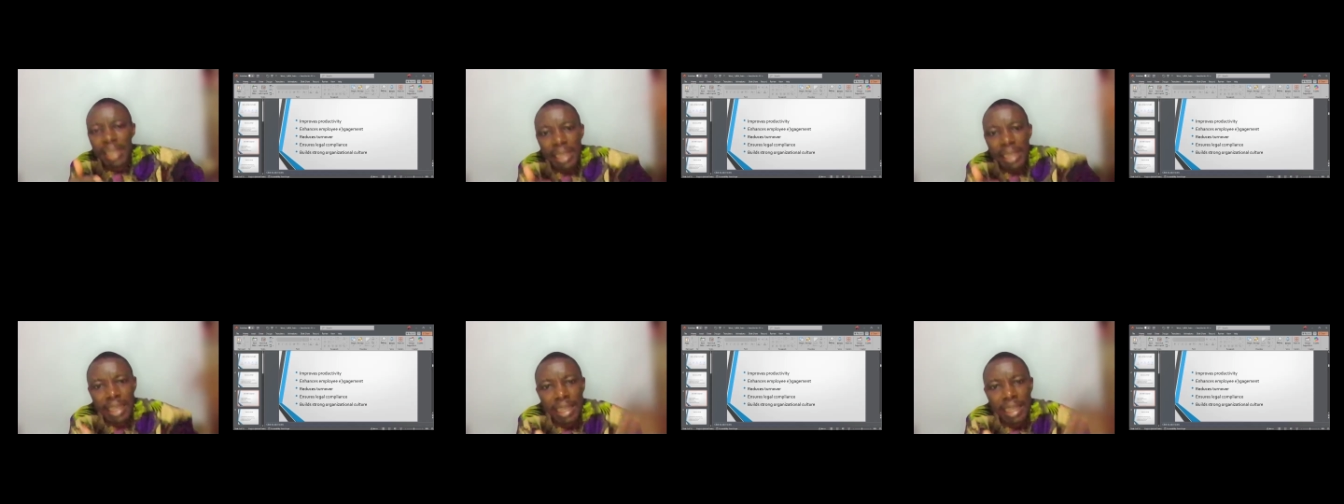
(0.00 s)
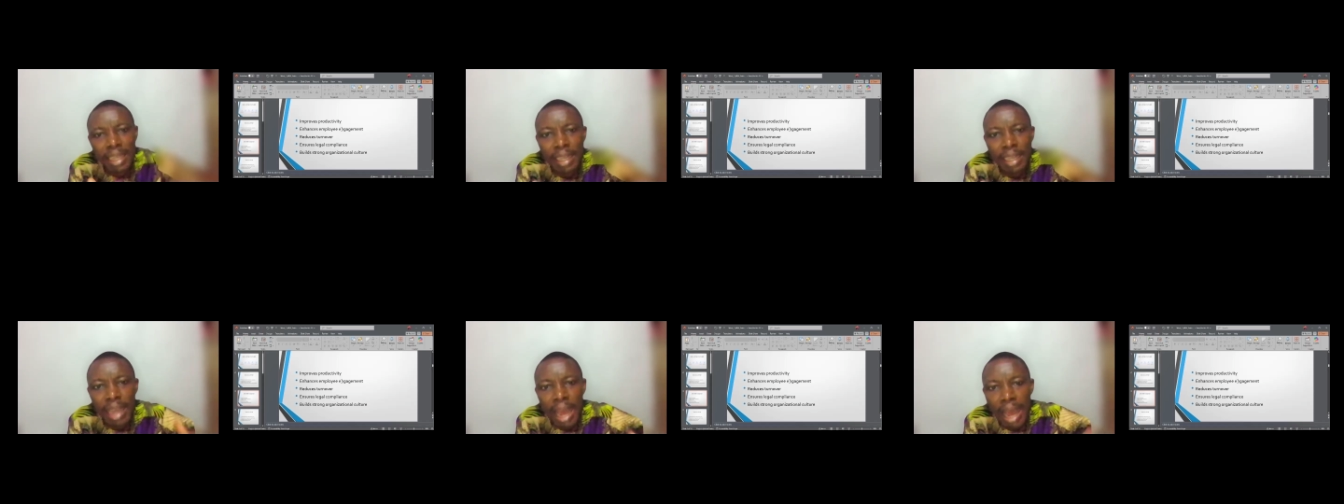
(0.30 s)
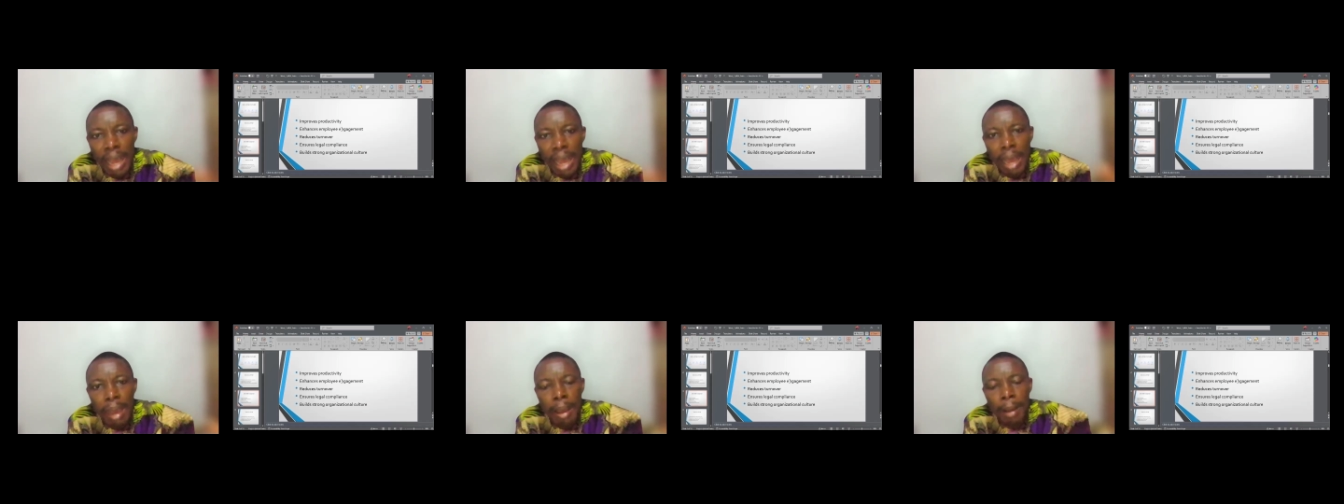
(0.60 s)
a
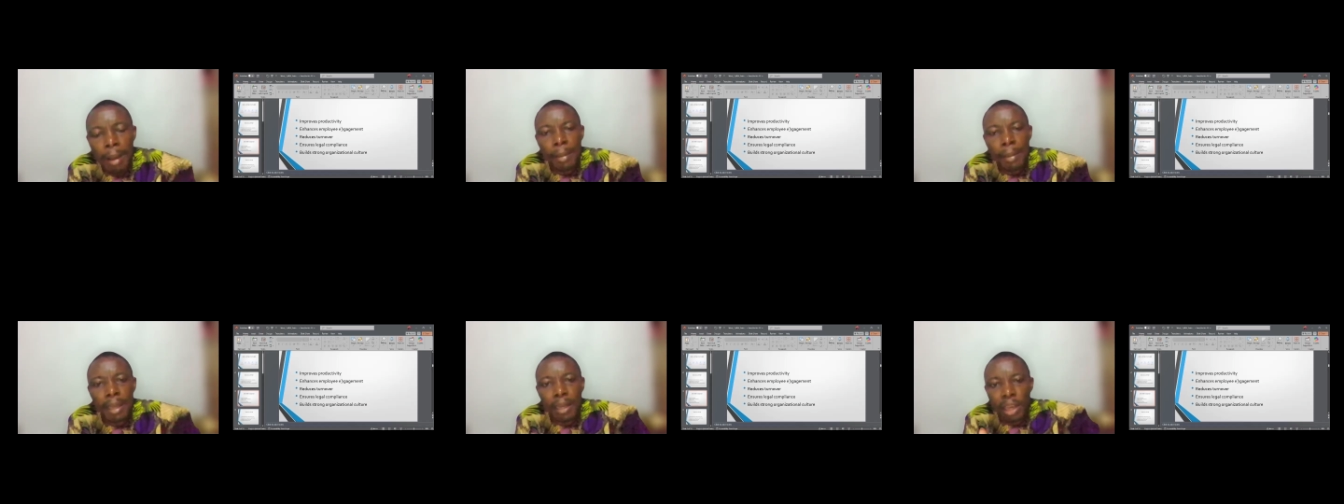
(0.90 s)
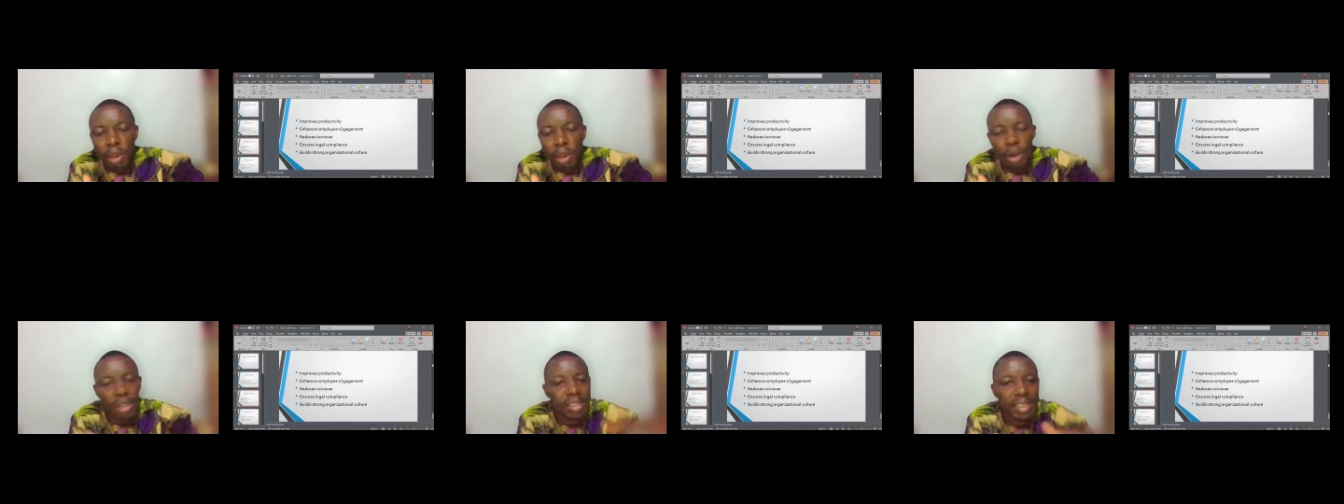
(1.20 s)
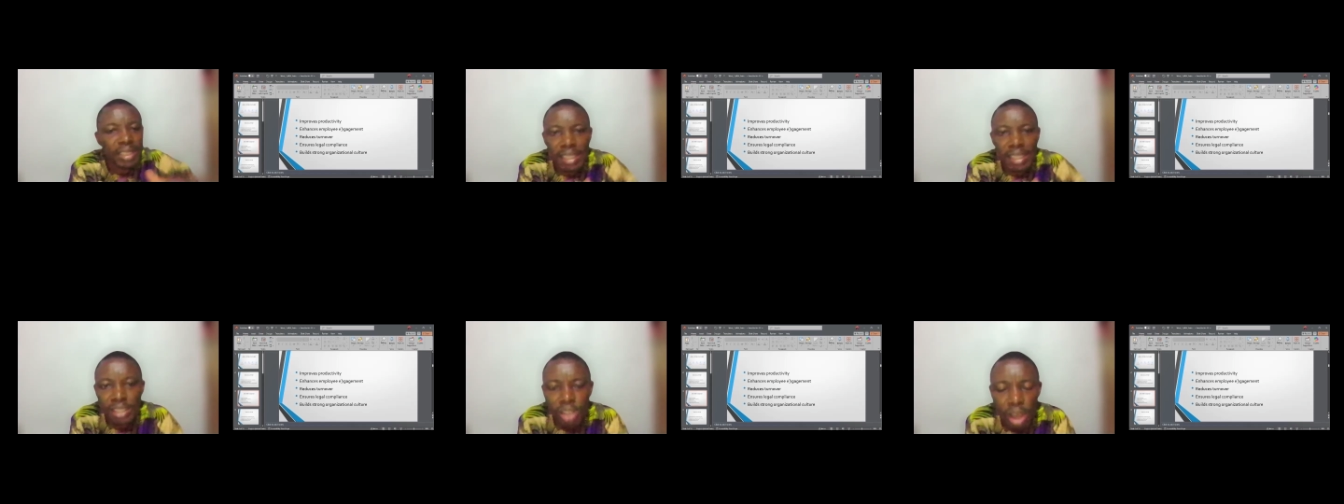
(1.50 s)
Lagos
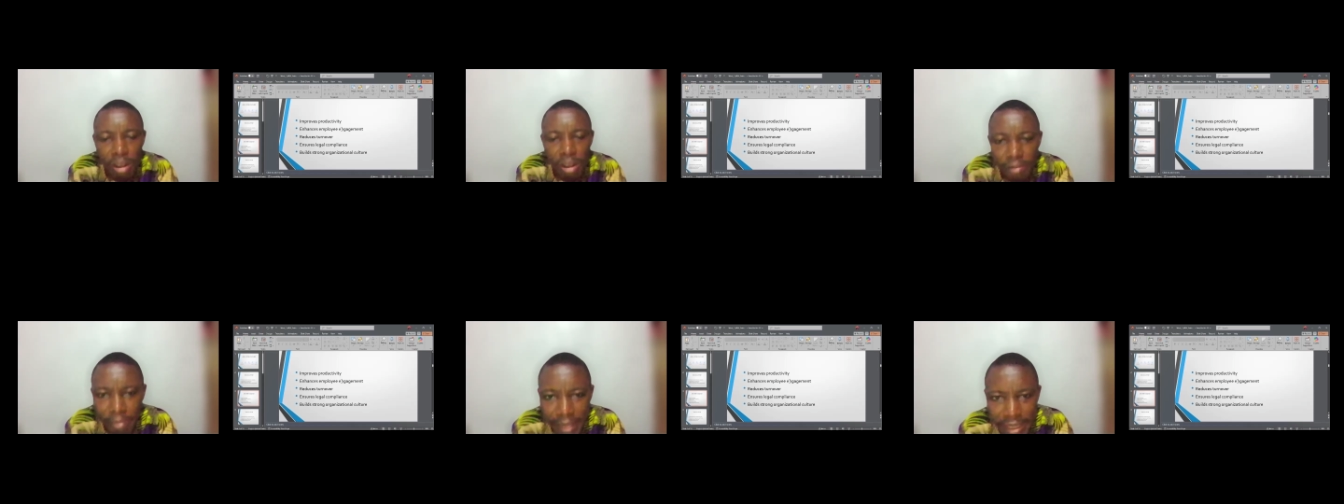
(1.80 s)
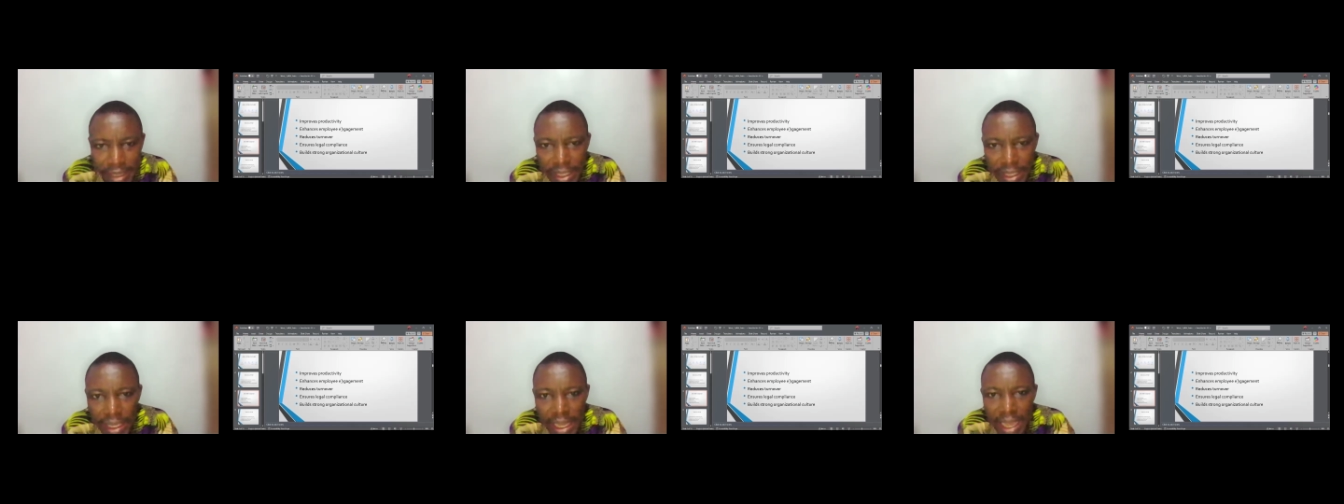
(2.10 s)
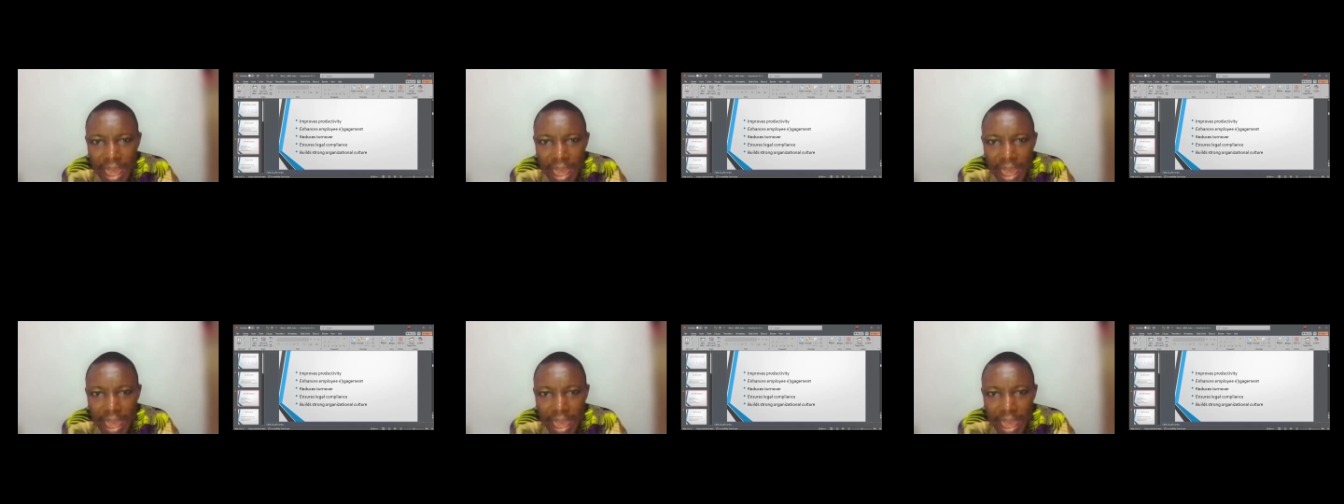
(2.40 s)
state government,